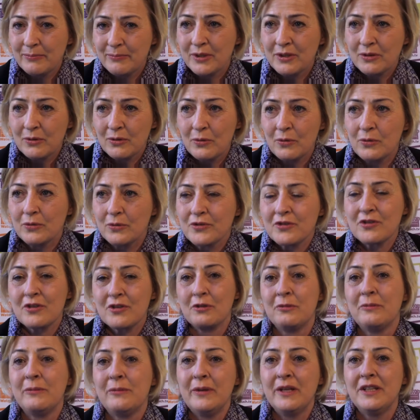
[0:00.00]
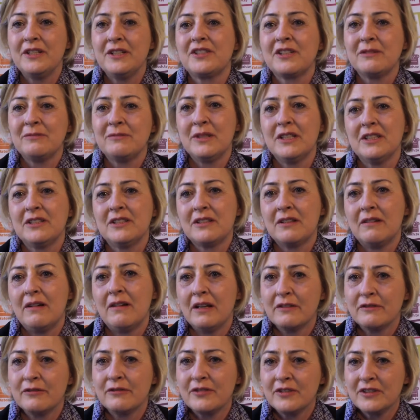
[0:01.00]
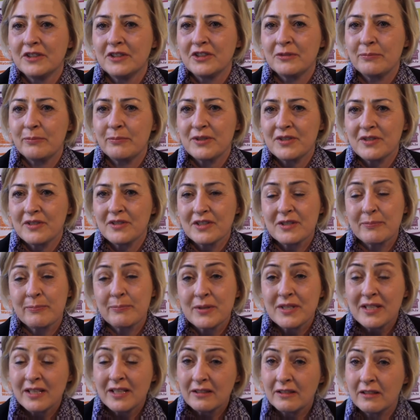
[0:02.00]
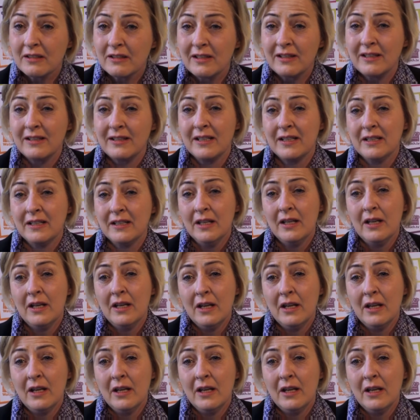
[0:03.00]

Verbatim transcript: but also major, major unfinished business, particularly